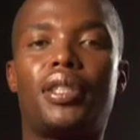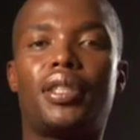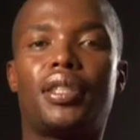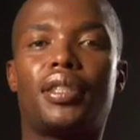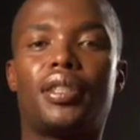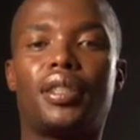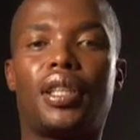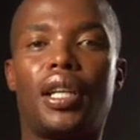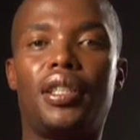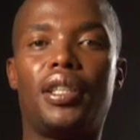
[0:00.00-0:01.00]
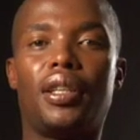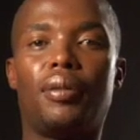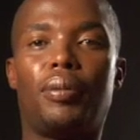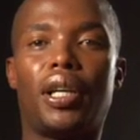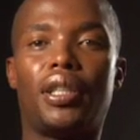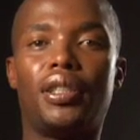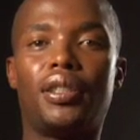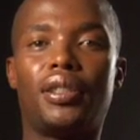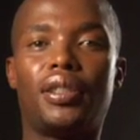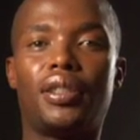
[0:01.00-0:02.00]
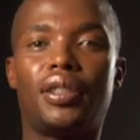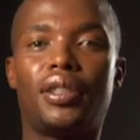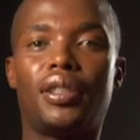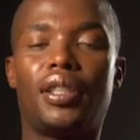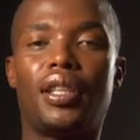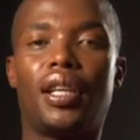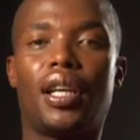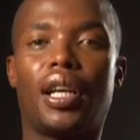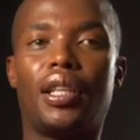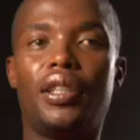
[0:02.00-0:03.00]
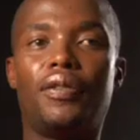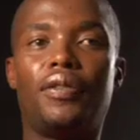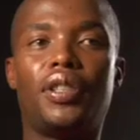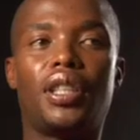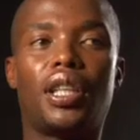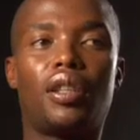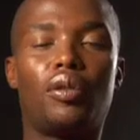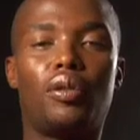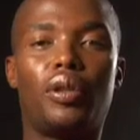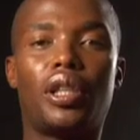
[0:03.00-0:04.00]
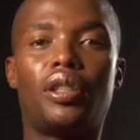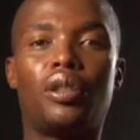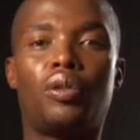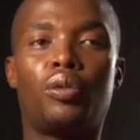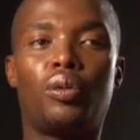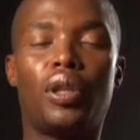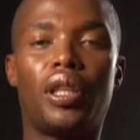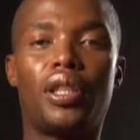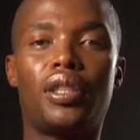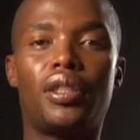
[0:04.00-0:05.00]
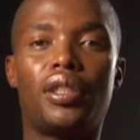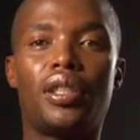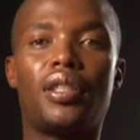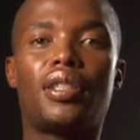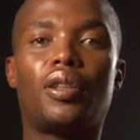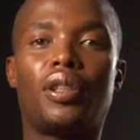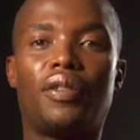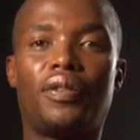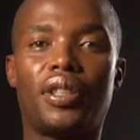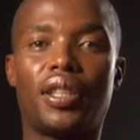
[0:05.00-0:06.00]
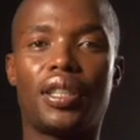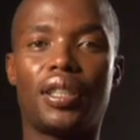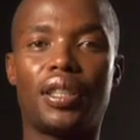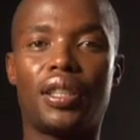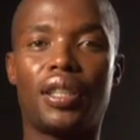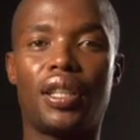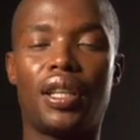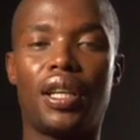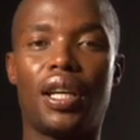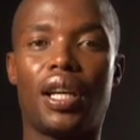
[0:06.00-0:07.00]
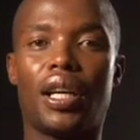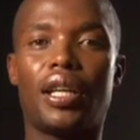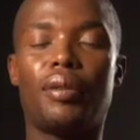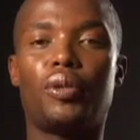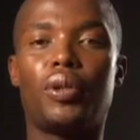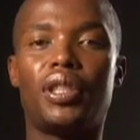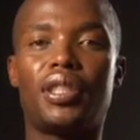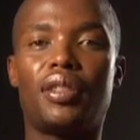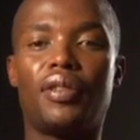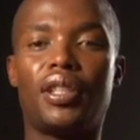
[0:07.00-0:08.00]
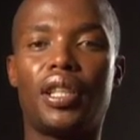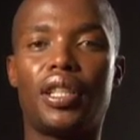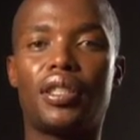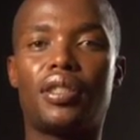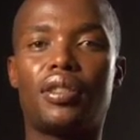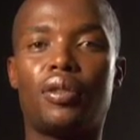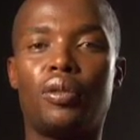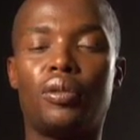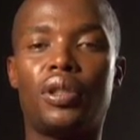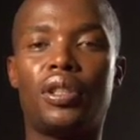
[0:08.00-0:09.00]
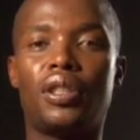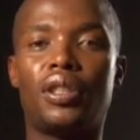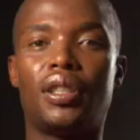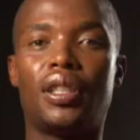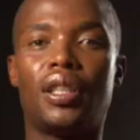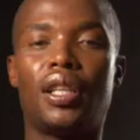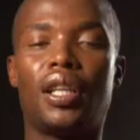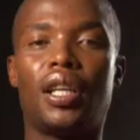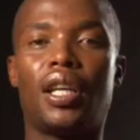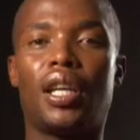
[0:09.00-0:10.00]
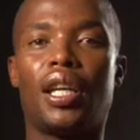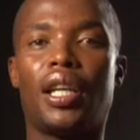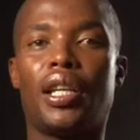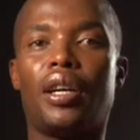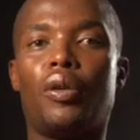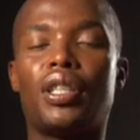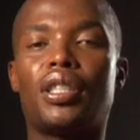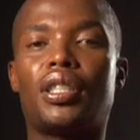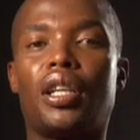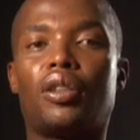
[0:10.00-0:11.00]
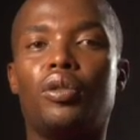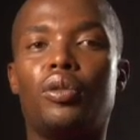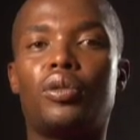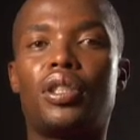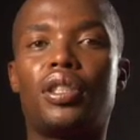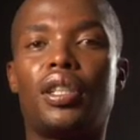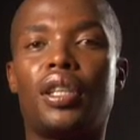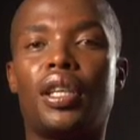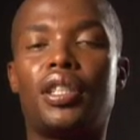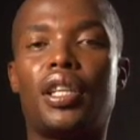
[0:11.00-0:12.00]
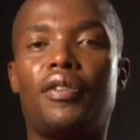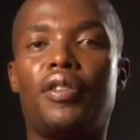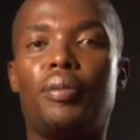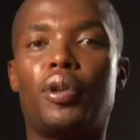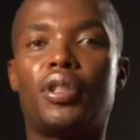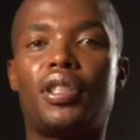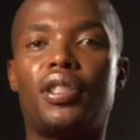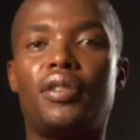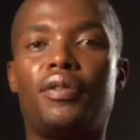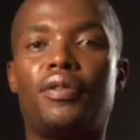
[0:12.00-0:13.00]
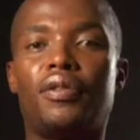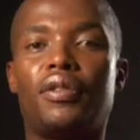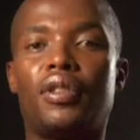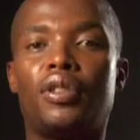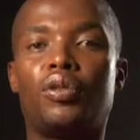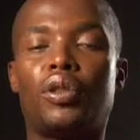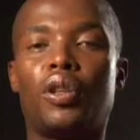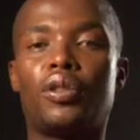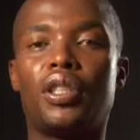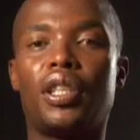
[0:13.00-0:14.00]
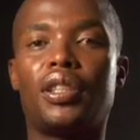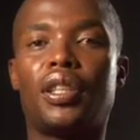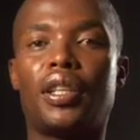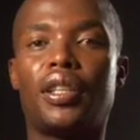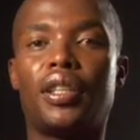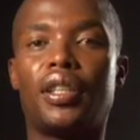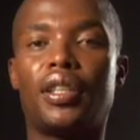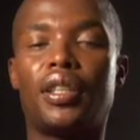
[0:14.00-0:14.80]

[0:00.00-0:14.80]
is Daniel Padi. I live in Katlehong at Ekurhuleni in South Africa. I am 27 years old. And I was diagnosed HIV positive in 2003